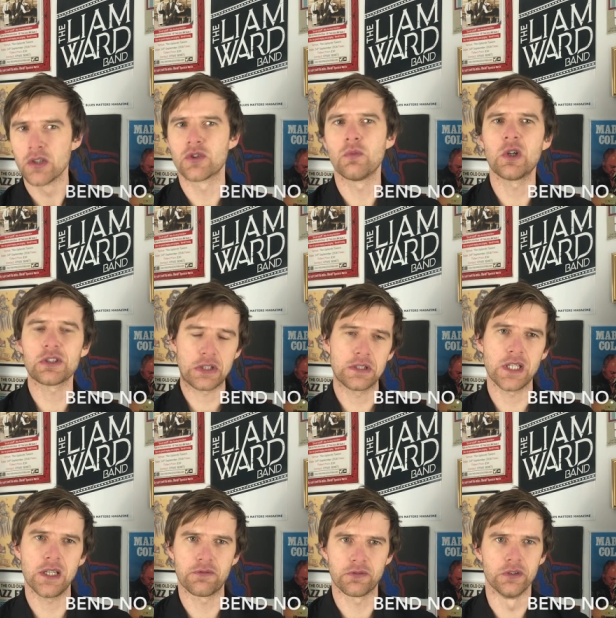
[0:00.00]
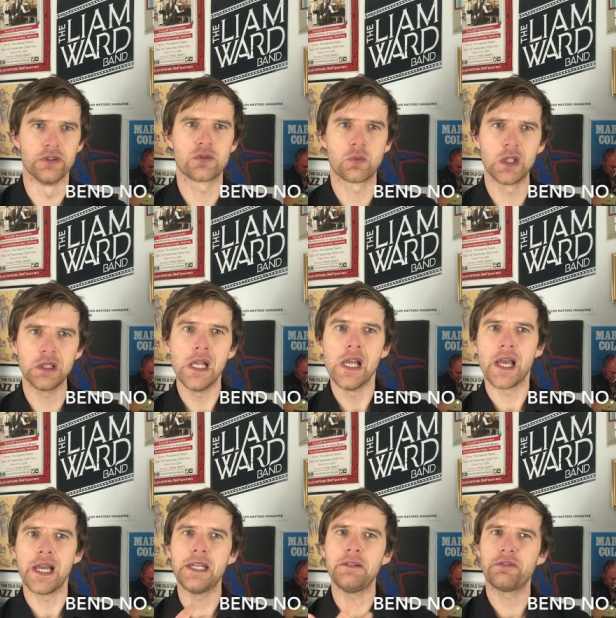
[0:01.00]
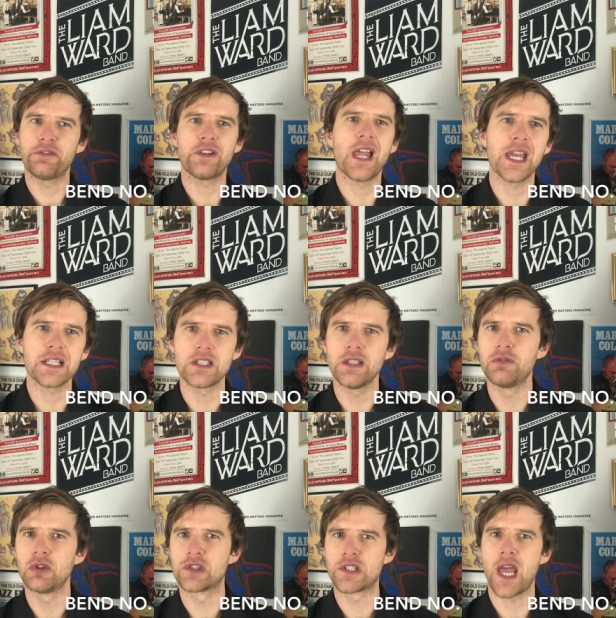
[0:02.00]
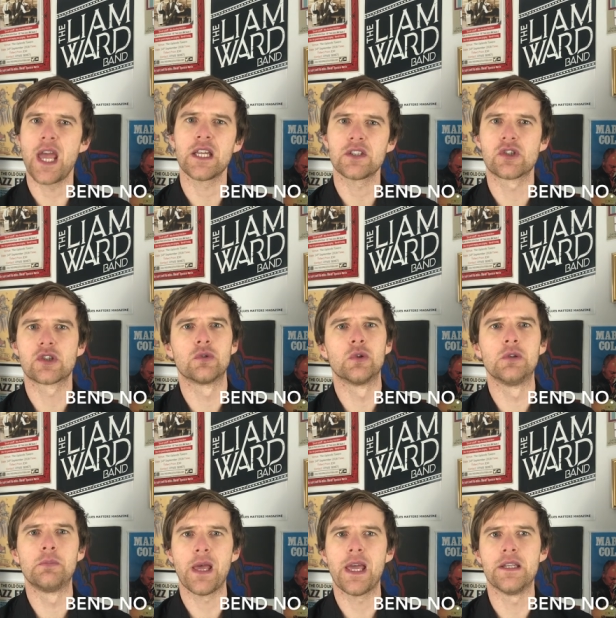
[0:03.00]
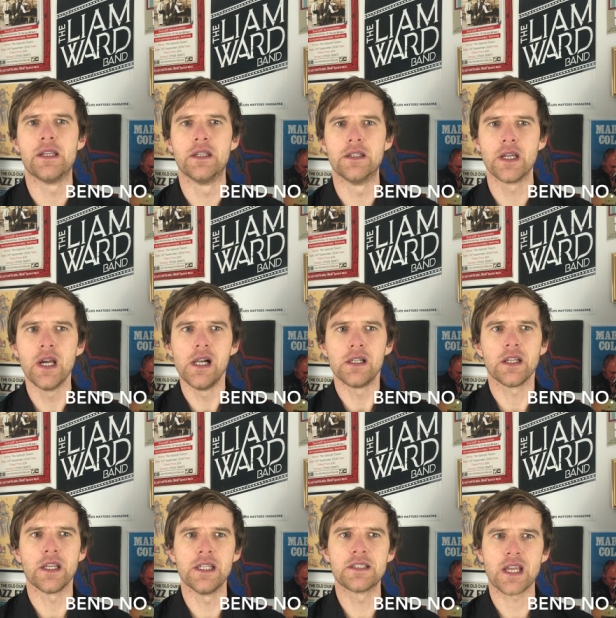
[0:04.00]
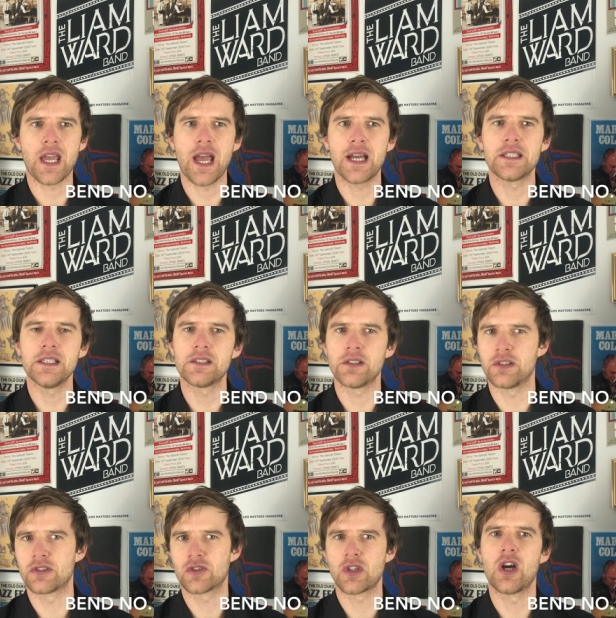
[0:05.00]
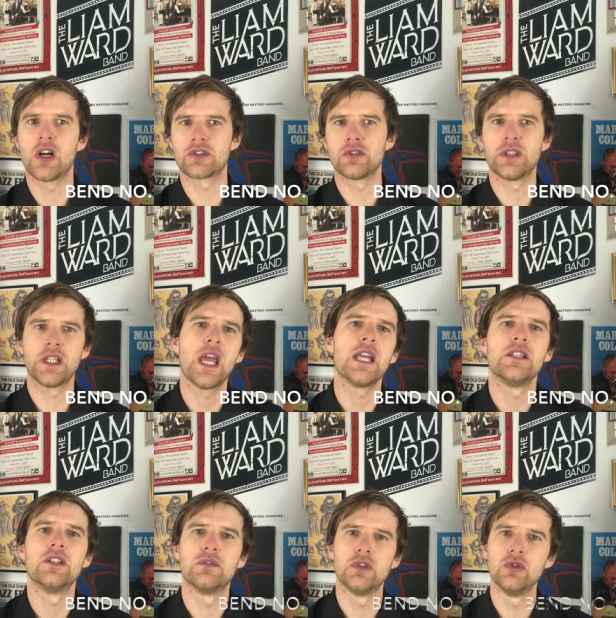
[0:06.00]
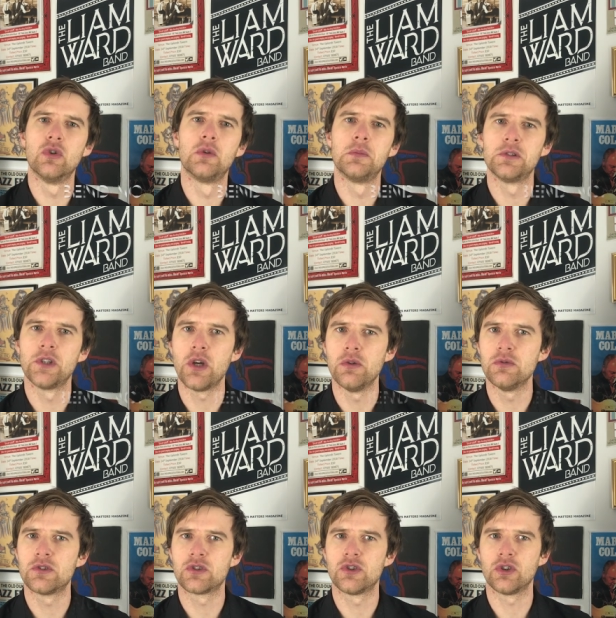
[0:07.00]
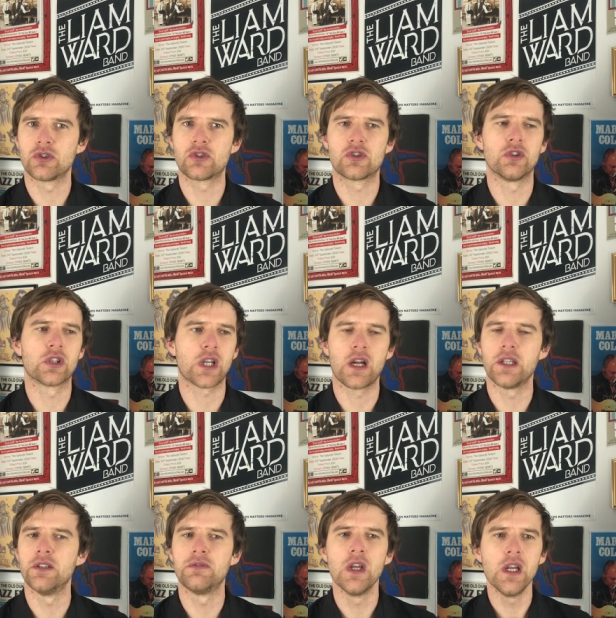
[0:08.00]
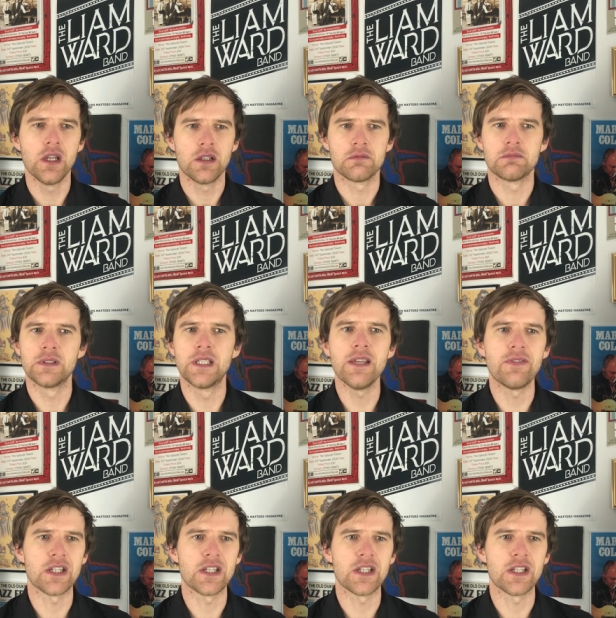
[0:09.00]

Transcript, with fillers: So what's the difference? Well, an inflective or textural bend is added at the start or the end of a normal note just to kind of give